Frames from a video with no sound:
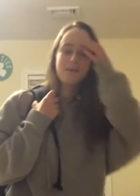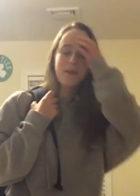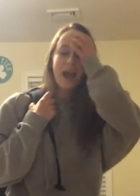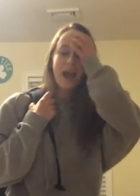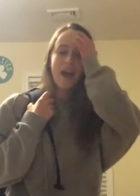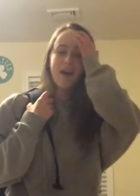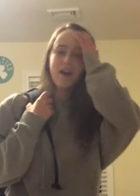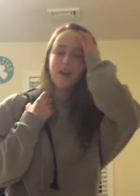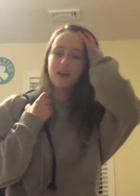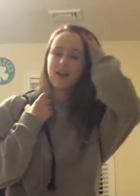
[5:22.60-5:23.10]

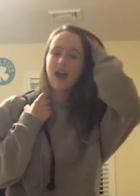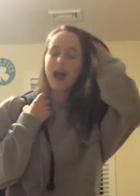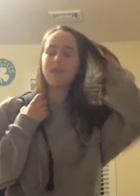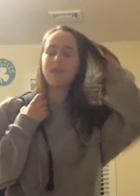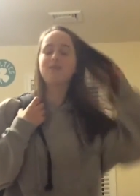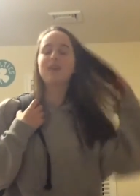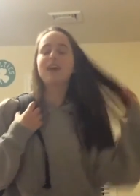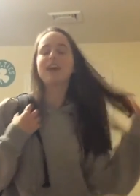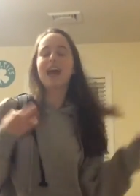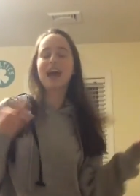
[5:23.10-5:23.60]
era. I feel
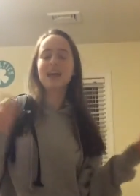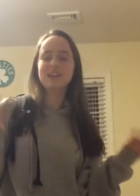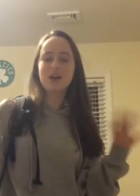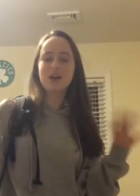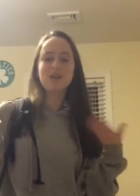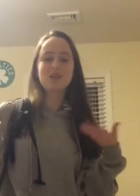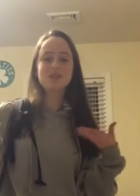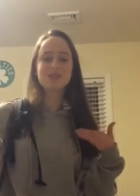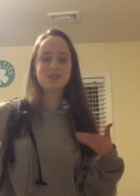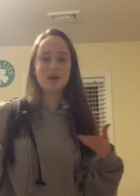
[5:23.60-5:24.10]
like I know
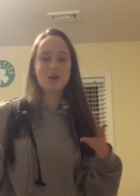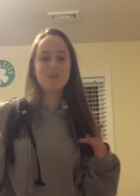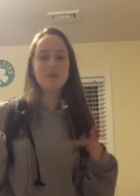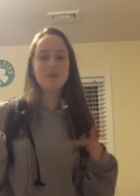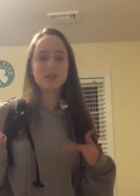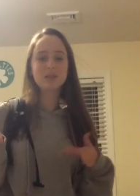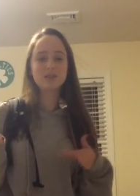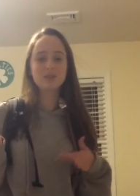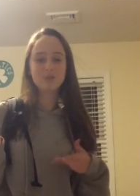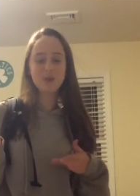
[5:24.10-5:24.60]
so much
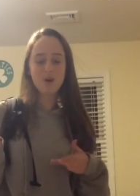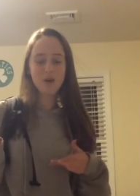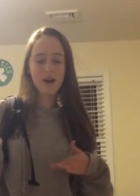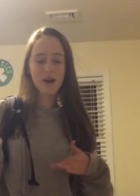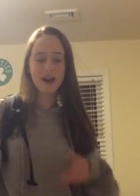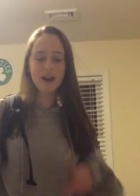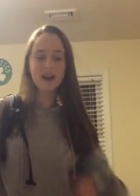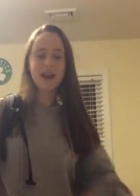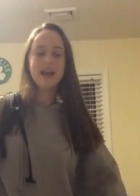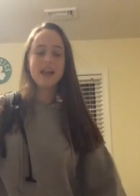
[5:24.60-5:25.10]
more,
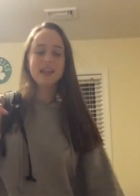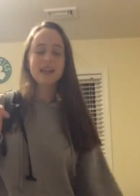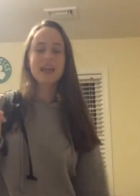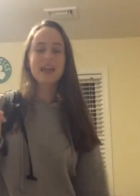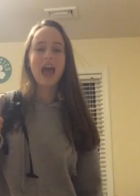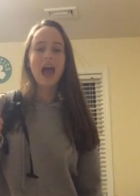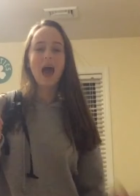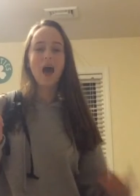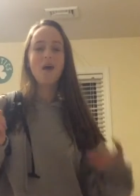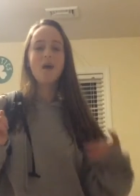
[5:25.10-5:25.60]
like
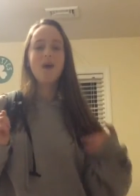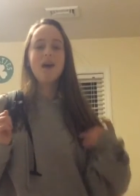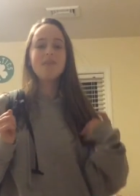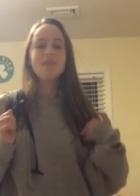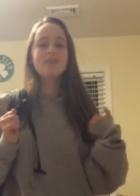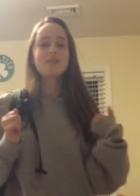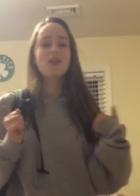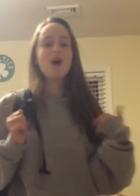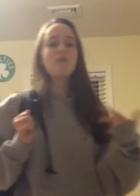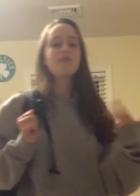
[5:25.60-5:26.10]
how the
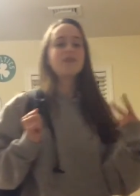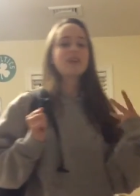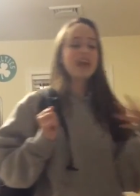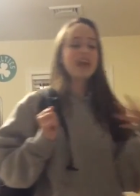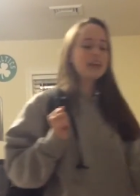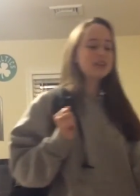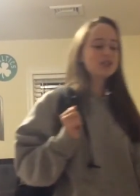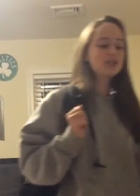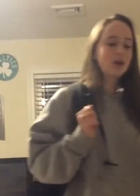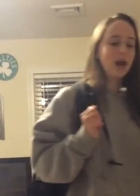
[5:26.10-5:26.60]

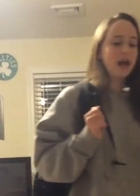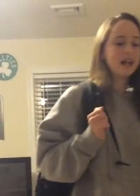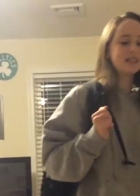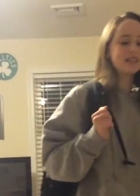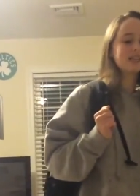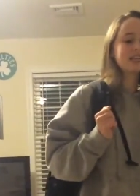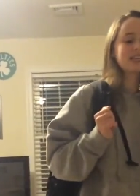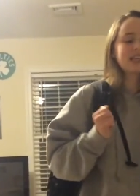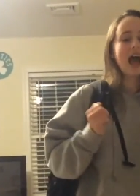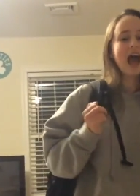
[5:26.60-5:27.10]
nullification crisis can
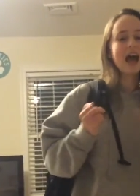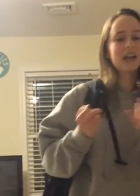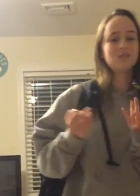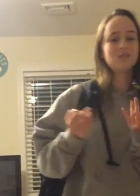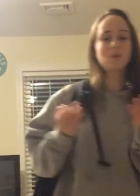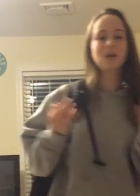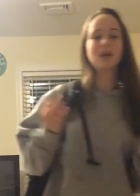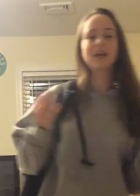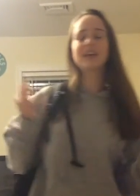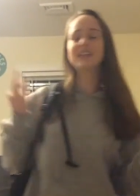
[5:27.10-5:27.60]
actually be
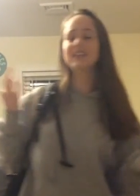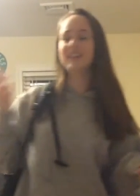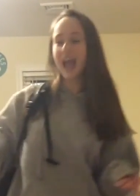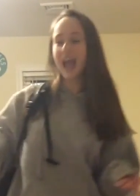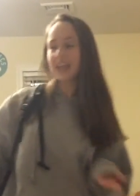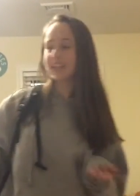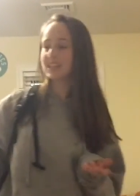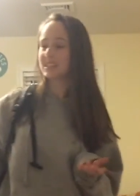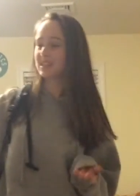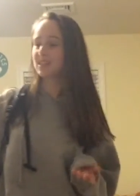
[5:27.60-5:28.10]
connected
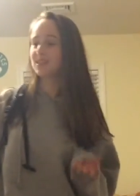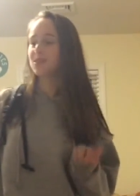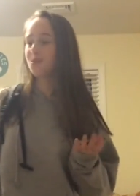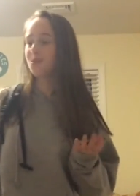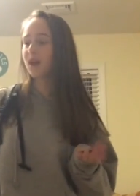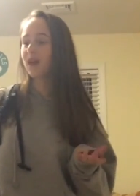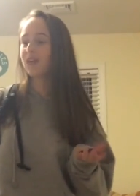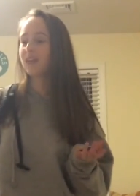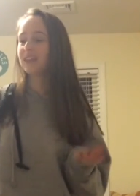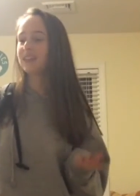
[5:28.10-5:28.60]
to the New
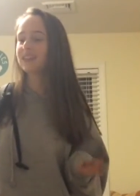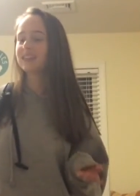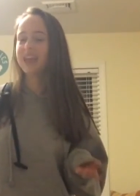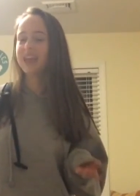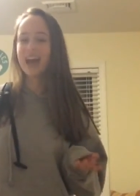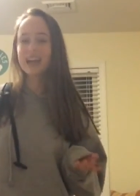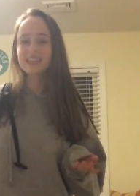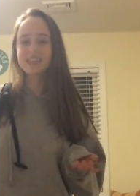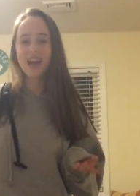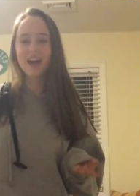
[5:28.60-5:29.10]
England
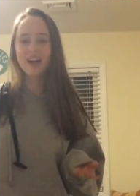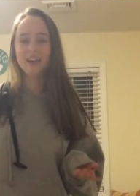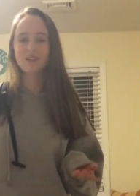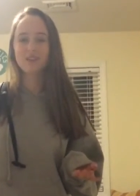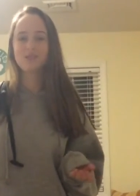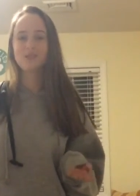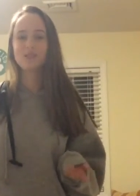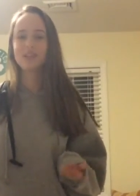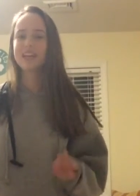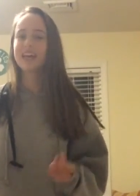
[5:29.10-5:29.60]
textile
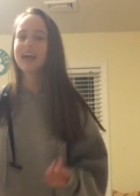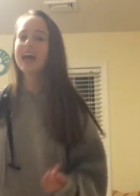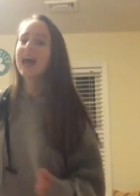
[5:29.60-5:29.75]
industry.